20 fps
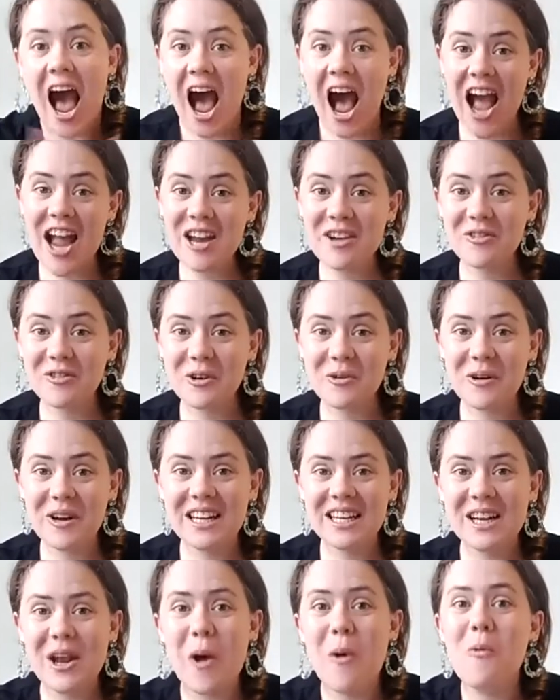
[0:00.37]
Hi
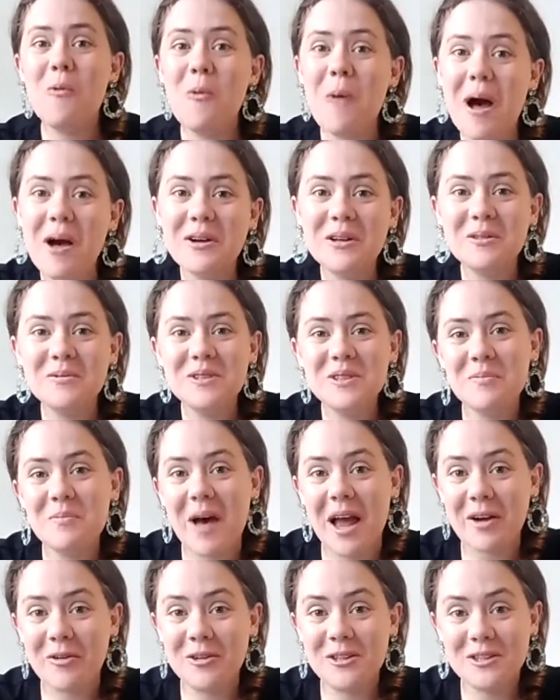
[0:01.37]
everyone, welcome to
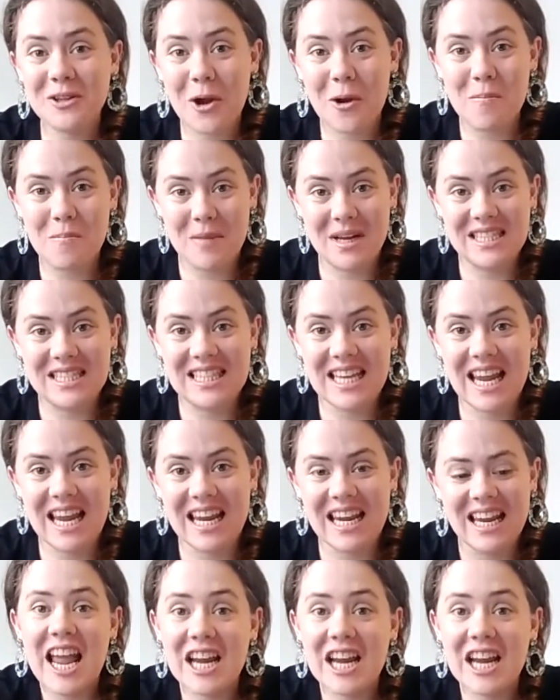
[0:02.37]
Microscope Monday.